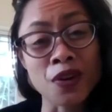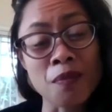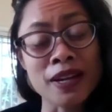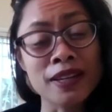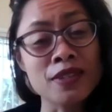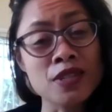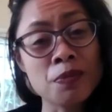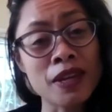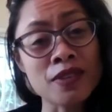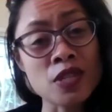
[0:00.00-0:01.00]
your money
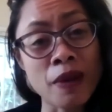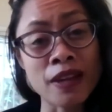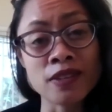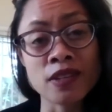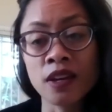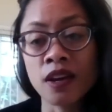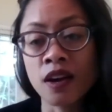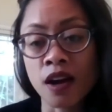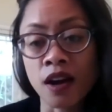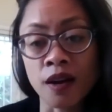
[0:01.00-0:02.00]
is being spent
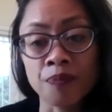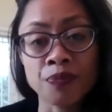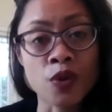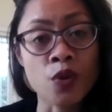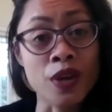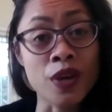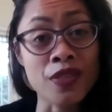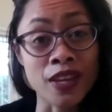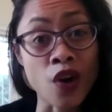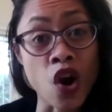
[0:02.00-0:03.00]
with
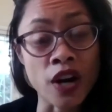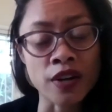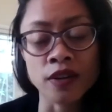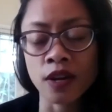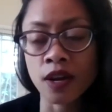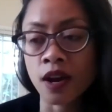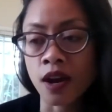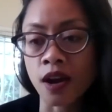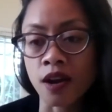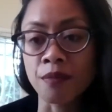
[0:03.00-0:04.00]
and on.
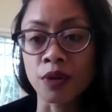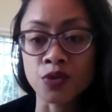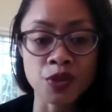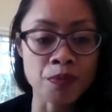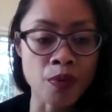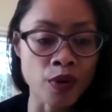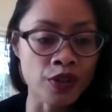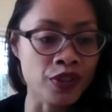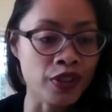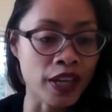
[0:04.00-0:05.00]
Most
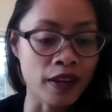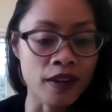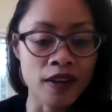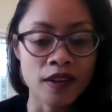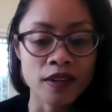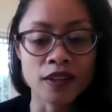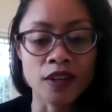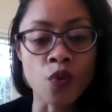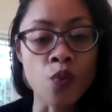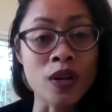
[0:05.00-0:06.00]
importantly,
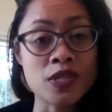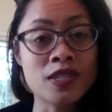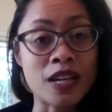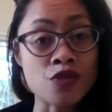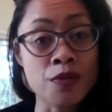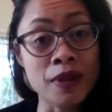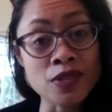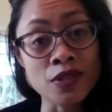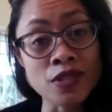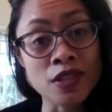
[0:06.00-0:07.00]
what's
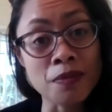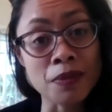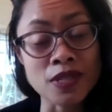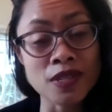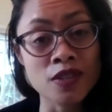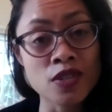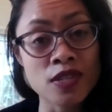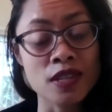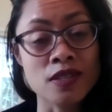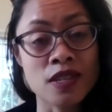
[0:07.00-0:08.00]
detrimental to the
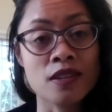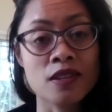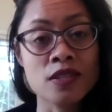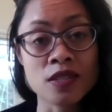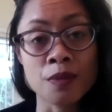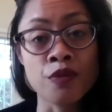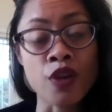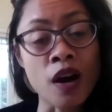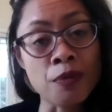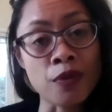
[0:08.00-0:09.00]
business? Is it some of
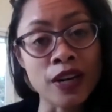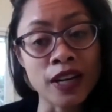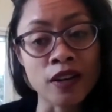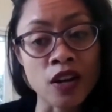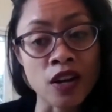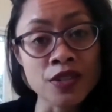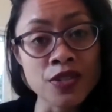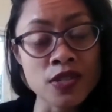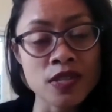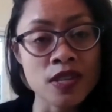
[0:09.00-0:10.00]
the operating
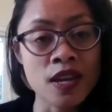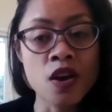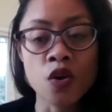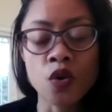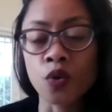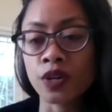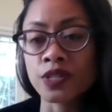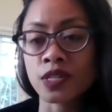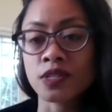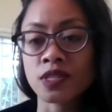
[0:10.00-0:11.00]
costs, or
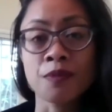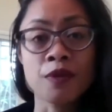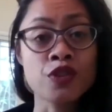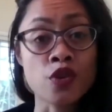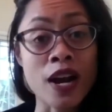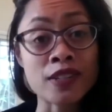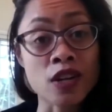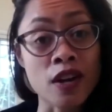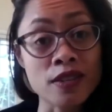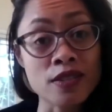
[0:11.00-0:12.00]
is it some of the
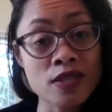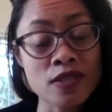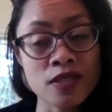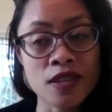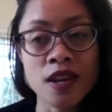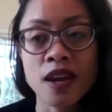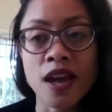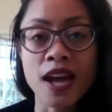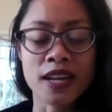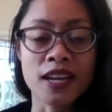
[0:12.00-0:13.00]
direct costs?
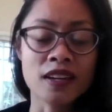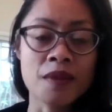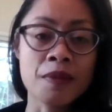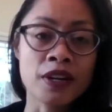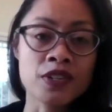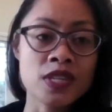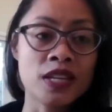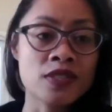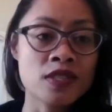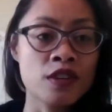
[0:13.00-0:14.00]
And getting a better
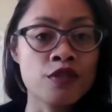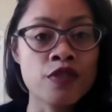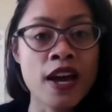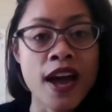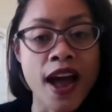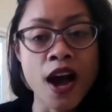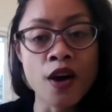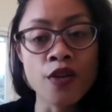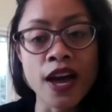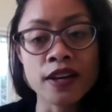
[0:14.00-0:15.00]
sense of
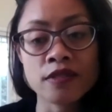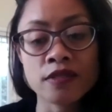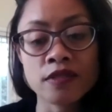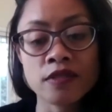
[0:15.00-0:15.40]
how that